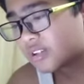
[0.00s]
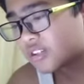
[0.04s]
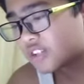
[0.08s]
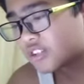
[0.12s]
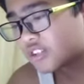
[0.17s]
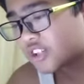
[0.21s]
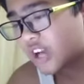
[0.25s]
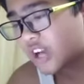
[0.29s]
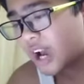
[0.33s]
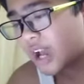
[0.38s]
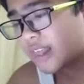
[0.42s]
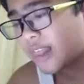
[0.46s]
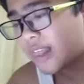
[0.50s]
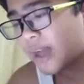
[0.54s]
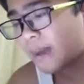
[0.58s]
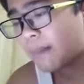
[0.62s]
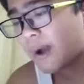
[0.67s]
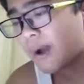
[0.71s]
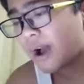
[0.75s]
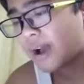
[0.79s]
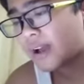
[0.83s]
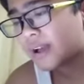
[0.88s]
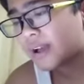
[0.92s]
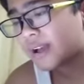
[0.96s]

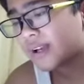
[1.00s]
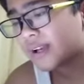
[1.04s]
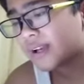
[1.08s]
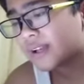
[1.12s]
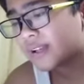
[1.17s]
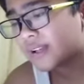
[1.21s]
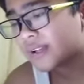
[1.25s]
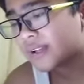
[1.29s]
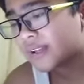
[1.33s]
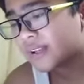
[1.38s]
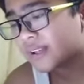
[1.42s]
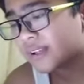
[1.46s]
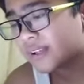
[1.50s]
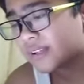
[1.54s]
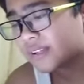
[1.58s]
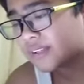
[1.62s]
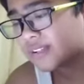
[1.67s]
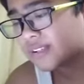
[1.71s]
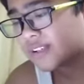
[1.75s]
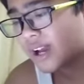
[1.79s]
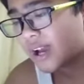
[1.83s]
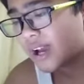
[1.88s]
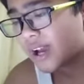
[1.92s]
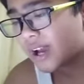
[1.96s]
Jalaba,
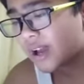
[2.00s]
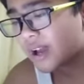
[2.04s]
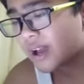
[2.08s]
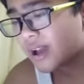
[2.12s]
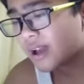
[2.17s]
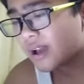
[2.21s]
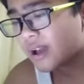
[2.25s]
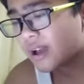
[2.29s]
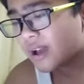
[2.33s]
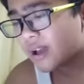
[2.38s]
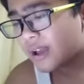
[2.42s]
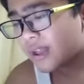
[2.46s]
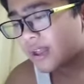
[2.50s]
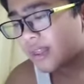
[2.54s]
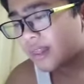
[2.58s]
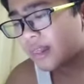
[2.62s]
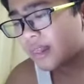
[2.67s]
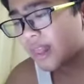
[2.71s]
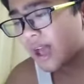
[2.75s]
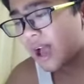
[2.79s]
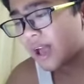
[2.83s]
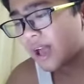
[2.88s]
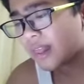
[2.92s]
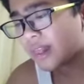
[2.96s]

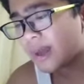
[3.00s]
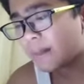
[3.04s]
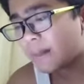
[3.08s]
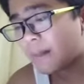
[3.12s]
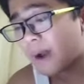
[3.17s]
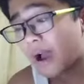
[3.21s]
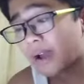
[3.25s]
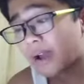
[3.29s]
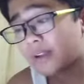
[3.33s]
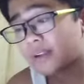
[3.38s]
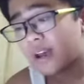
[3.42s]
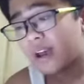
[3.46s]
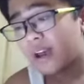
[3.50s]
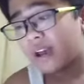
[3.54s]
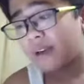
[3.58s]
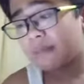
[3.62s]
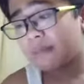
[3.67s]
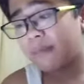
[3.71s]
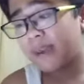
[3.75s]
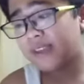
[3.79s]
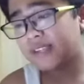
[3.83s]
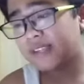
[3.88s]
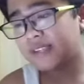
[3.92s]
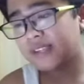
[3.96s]
Jalalabad
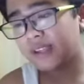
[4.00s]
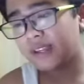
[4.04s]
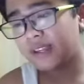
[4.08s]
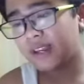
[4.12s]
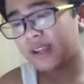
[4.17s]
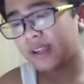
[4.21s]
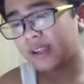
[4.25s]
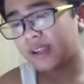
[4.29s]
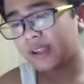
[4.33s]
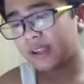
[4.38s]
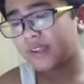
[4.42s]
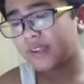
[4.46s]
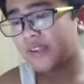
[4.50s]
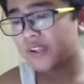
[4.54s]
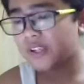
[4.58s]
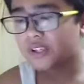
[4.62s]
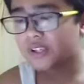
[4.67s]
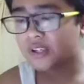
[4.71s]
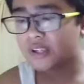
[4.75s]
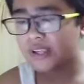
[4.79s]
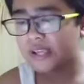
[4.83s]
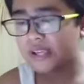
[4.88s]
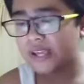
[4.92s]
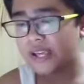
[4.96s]
Basin in
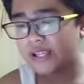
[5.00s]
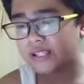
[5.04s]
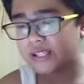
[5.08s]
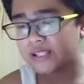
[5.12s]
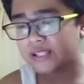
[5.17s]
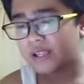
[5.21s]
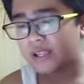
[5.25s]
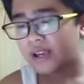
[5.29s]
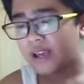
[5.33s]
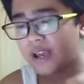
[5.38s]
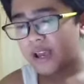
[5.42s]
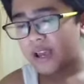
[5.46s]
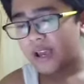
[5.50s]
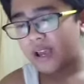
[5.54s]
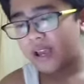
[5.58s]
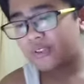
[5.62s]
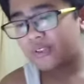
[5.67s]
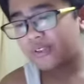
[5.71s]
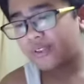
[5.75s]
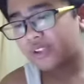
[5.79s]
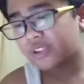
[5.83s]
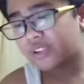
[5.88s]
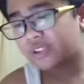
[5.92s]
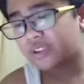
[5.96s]
the east
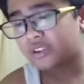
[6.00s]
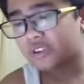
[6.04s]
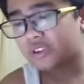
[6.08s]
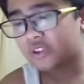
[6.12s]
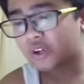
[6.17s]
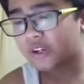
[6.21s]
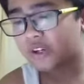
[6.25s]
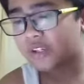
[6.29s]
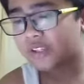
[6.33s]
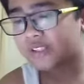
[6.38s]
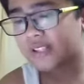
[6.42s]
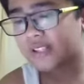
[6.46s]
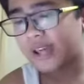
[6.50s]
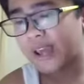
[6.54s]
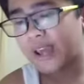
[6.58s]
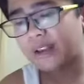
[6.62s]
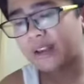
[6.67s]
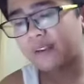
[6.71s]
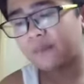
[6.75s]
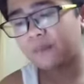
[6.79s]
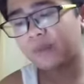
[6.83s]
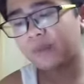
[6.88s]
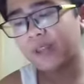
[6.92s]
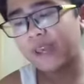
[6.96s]
and the
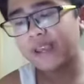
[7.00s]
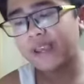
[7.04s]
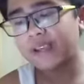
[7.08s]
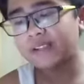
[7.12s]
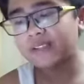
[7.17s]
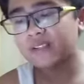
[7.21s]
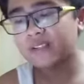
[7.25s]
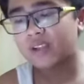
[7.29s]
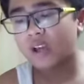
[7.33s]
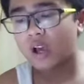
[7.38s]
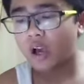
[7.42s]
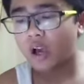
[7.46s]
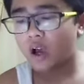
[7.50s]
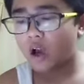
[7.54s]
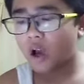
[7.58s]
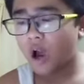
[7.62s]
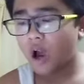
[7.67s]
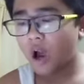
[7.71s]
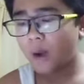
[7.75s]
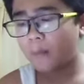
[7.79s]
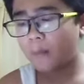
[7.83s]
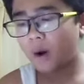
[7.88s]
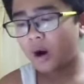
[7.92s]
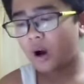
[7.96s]
Turkestan plains
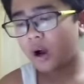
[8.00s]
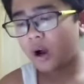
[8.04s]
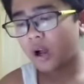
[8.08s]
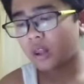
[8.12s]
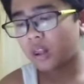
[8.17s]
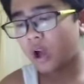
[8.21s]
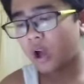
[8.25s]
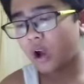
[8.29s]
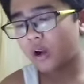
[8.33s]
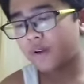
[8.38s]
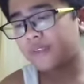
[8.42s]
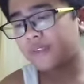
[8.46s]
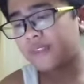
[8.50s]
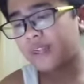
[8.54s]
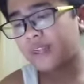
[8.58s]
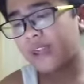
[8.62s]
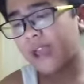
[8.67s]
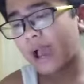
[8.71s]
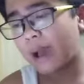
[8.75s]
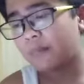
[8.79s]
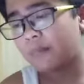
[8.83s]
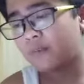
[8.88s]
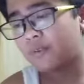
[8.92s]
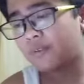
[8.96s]
along the
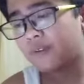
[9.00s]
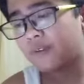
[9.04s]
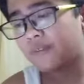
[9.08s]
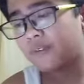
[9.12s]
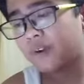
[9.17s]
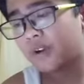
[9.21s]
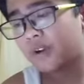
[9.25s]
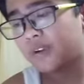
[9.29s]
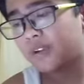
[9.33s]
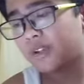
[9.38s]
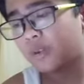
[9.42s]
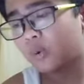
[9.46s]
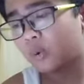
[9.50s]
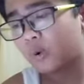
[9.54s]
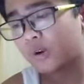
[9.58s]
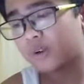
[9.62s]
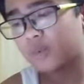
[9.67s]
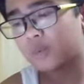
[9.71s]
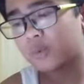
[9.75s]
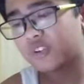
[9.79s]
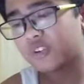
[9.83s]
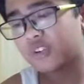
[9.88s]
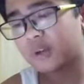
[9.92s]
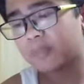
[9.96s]
Abu River in the
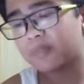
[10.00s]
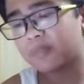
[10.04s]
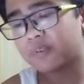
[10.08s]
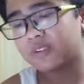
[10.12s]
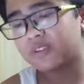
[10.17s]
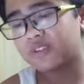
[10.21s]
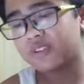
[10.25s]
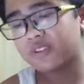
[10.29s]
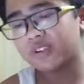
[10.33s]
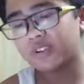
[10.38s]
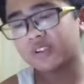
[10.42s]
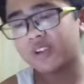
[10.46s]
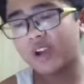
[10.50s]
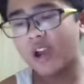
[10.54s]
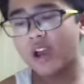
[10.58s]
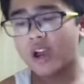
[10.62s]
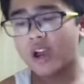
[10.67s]
north, where temperatures